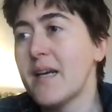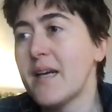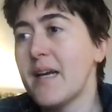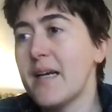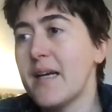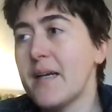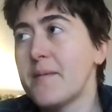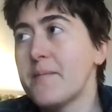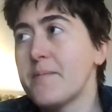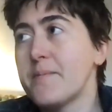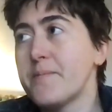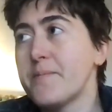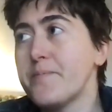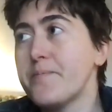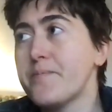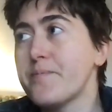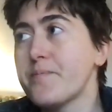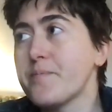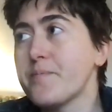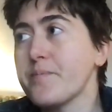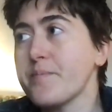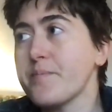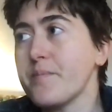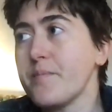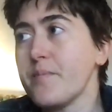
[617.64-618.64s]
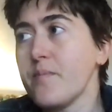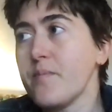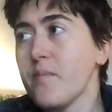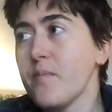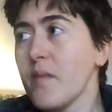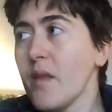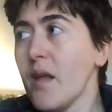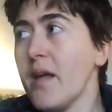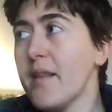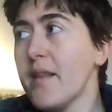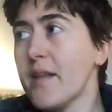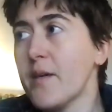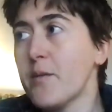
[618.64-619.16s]

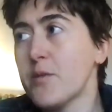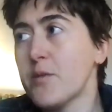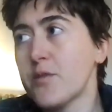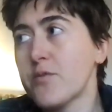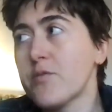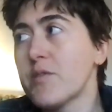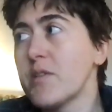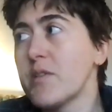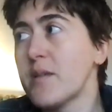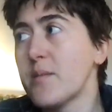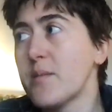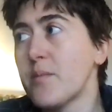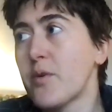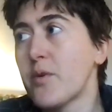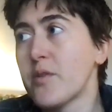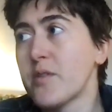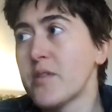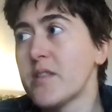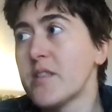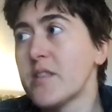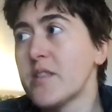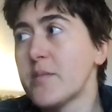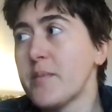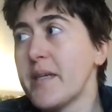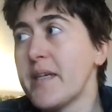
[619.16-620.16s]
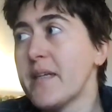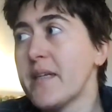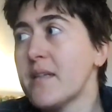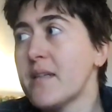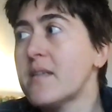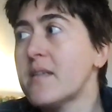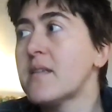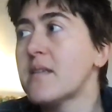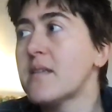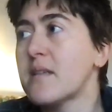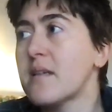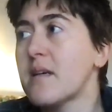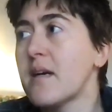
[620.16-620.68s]
I think was really important to me.
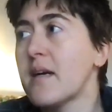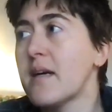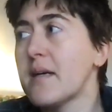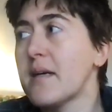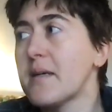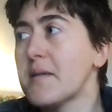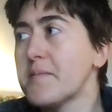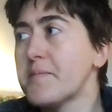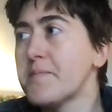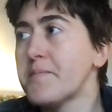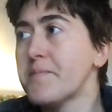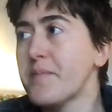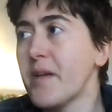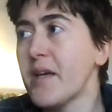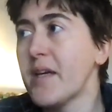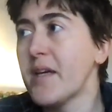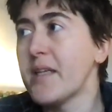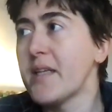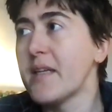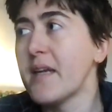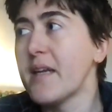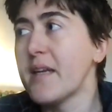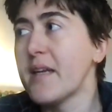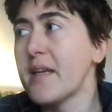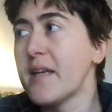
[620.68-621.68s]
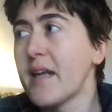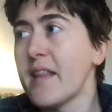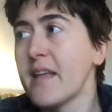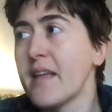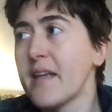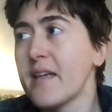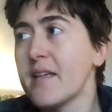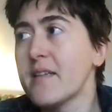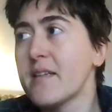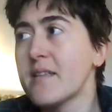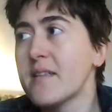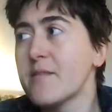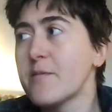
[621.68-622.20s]
And I
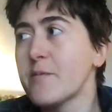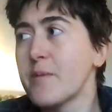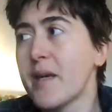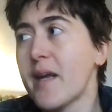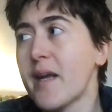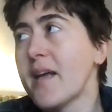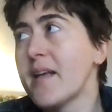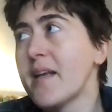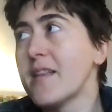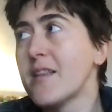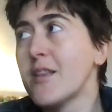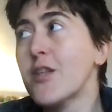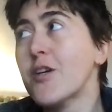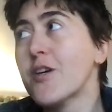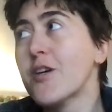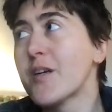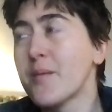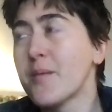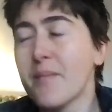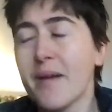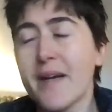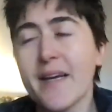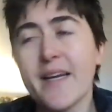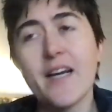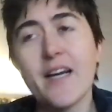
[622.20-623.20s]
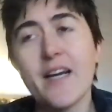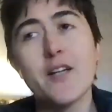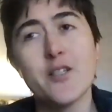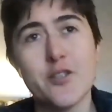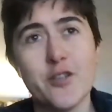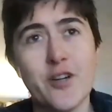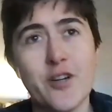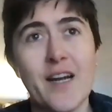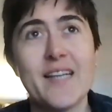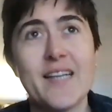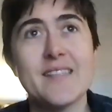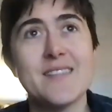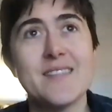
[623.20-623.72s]
think when I look at my
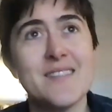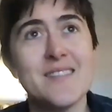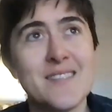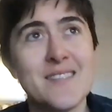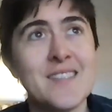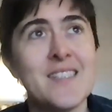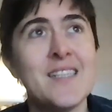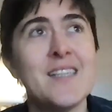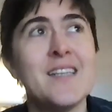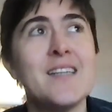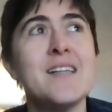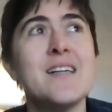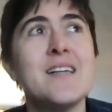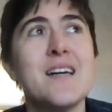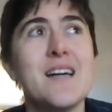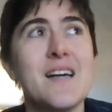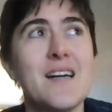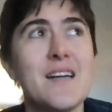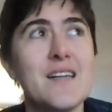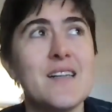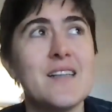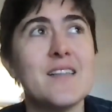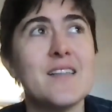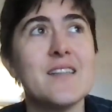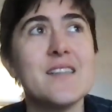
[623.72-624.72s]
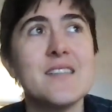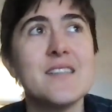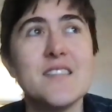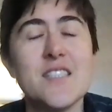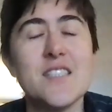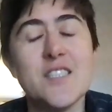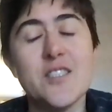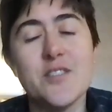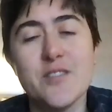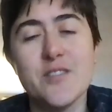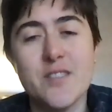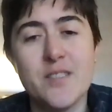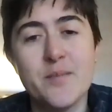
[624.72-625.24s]
undergrads,
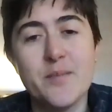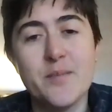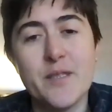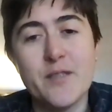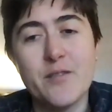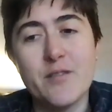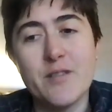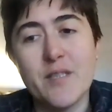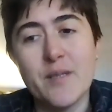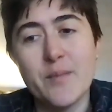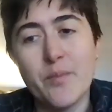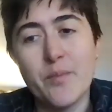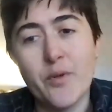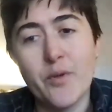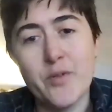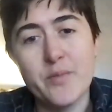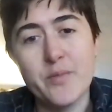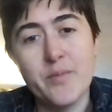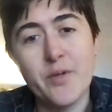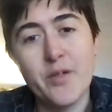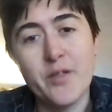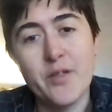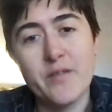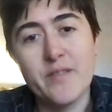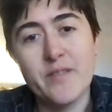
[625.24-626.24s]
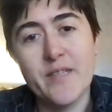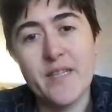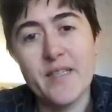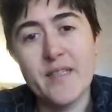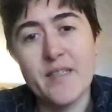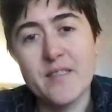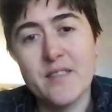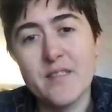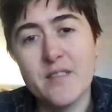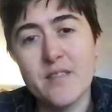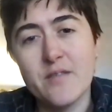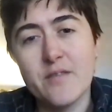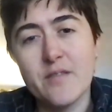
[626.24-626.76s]
continues to be a really important part of getting
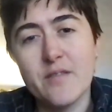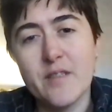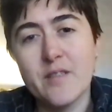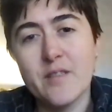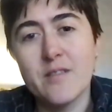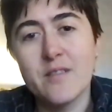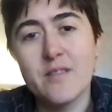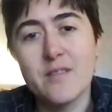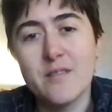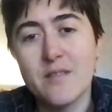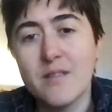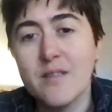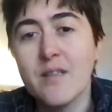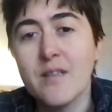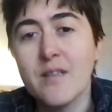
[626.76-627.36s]
into the field.